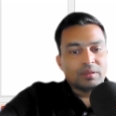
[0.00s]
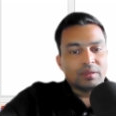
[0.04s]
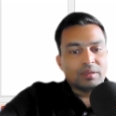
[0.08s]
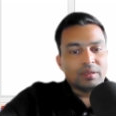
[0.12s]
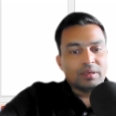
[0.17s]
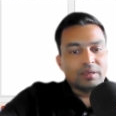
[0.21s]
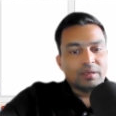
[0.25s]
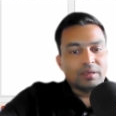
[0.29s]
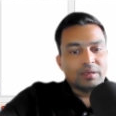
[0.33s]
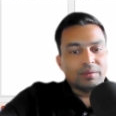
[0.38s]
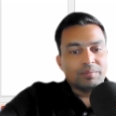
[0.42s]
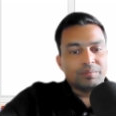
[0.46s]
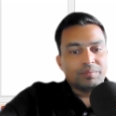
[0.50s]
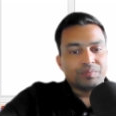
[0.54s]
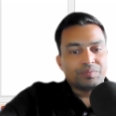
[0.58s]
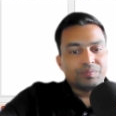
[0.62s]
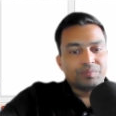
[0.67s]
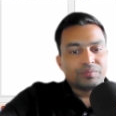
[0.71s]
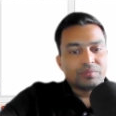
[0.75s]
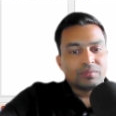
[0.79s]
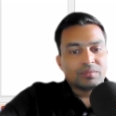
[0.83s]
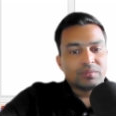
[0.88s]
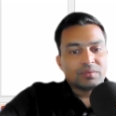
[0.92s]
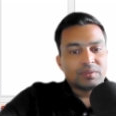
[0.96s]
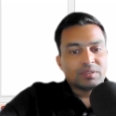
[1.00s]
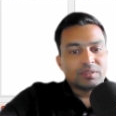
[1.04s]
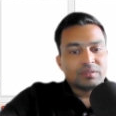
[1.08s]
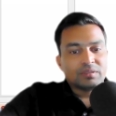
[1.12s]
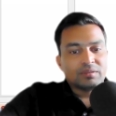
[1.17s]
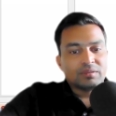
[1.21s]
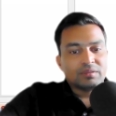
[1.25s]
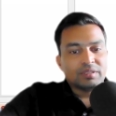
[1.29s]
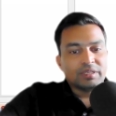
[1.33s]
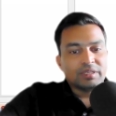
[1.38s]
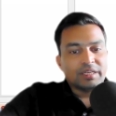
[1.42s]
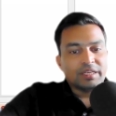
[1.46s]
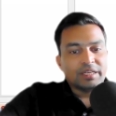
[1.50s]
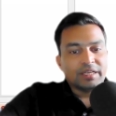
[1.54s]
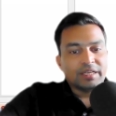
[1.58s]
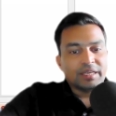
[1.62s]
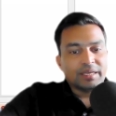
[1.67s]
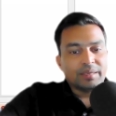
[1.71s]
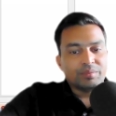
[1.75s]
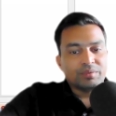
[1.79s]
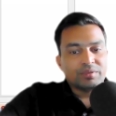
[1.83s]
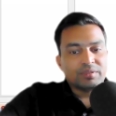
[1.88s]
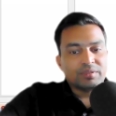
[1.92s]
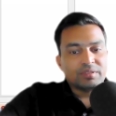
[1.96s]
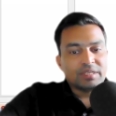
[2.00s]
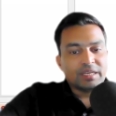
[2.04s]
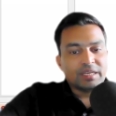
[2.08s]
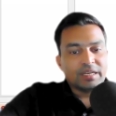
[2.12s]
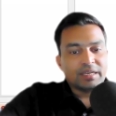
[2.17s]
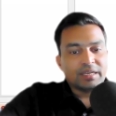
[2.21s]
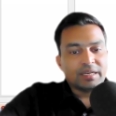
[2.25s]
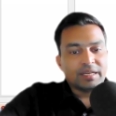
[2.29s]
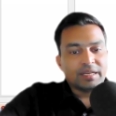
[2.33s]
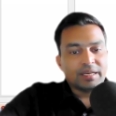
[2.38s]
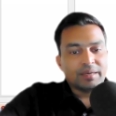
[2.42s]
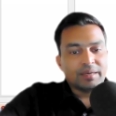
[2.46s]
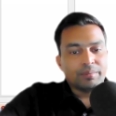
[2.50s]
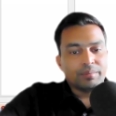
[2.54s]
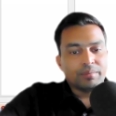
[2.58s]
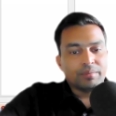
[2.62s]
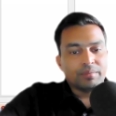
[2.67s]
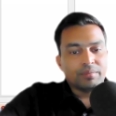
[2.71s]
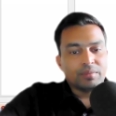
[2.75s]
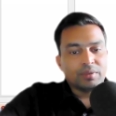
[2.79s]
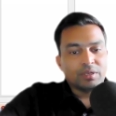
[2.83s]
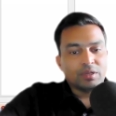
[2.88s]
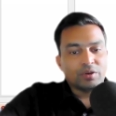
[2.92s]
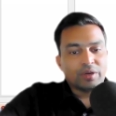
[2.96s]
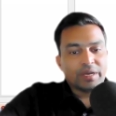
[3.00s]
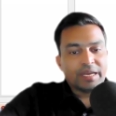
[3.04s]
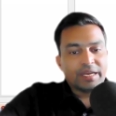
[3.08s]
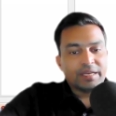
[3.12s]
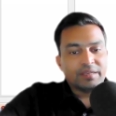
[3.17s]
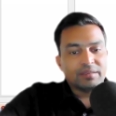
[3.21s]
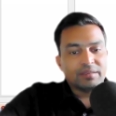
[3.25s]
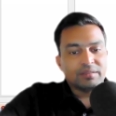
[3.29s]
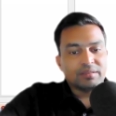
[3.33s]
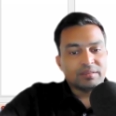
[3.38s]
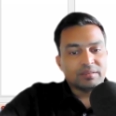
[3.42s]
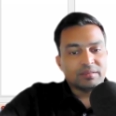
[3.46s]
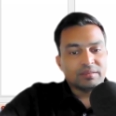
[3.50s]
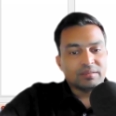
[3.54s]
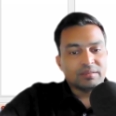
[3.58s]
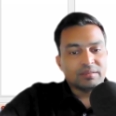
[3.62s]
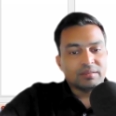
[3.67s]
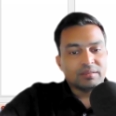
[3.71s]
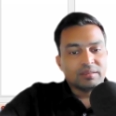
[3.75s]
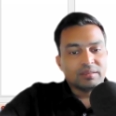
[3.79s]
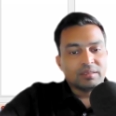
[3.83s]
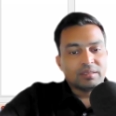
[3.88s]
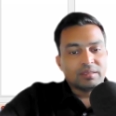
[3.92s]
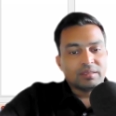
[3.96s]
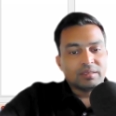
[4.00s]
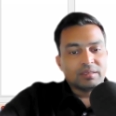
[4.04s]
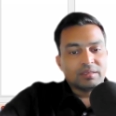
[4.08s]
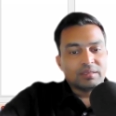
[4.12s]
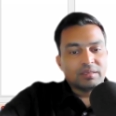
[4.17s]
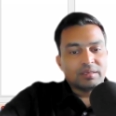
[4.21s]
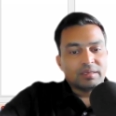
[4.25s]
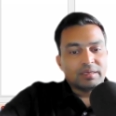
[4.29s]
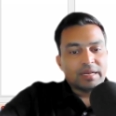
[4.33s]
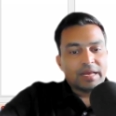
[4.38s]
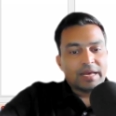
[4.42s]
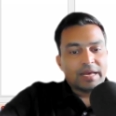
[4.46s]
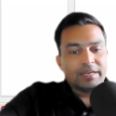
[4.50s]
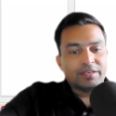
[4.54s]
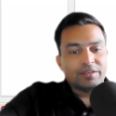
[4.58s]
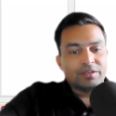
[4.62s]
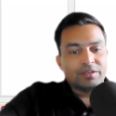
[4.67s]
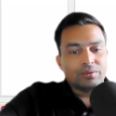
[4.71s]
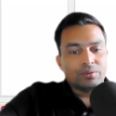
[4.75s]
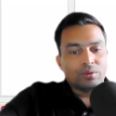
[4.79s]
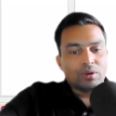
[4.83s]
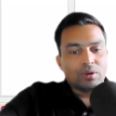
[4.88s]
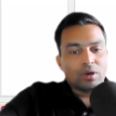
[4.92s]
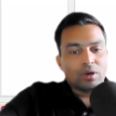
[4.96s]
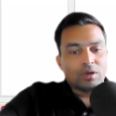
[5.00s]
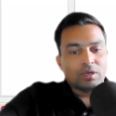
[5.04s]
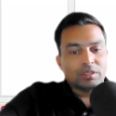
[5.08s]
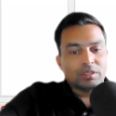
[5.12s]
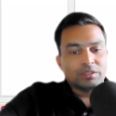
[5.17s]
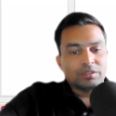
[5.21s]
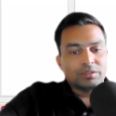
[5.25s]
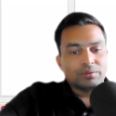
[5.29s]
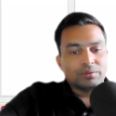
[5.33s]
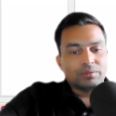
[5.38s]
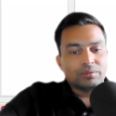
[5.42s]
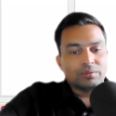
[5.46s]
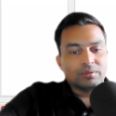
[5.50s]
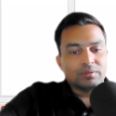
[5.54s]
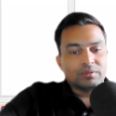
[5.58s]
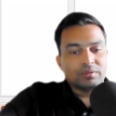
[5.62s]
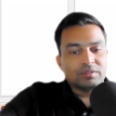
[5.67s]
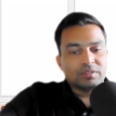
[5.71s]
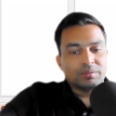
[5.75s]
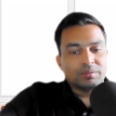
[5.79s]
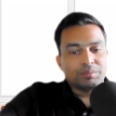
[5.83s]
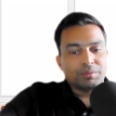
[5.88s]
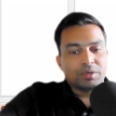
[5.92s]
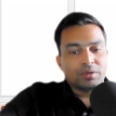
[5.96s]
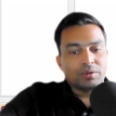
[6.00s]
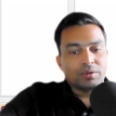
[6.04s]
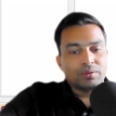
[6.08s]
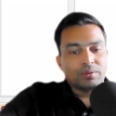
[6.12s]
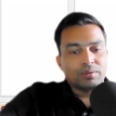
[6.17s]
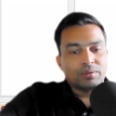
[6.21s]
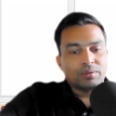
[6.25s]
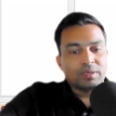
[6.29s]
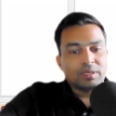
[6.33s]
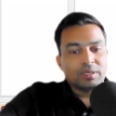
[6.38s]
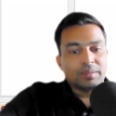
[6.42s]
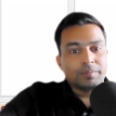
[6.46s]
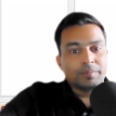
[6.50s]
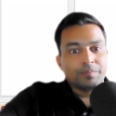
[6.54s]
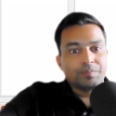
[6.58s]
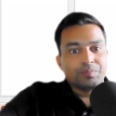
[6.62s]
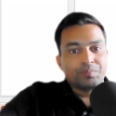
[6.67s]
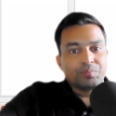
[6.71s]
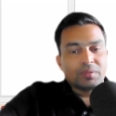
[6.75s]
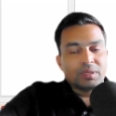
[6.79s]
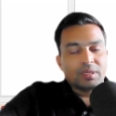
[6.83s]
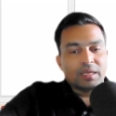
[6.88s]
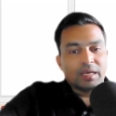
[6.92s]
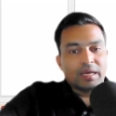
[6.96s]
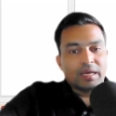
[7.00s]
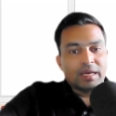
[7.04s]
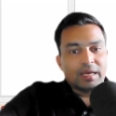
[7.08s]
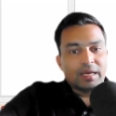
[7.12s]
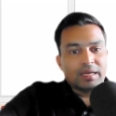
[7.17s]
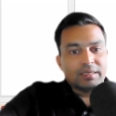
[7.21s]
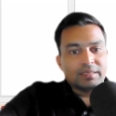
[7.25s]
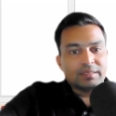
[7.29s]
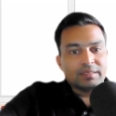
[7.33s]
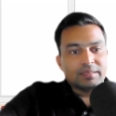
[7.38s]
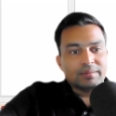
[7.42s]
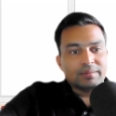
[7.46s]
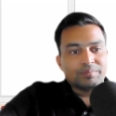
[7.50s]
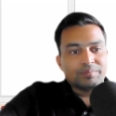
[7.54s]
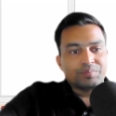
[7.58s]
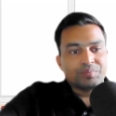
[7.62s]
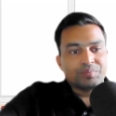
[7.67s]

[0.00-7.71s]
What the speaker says: the city name, state name, location, latitude, longitude, zip code, and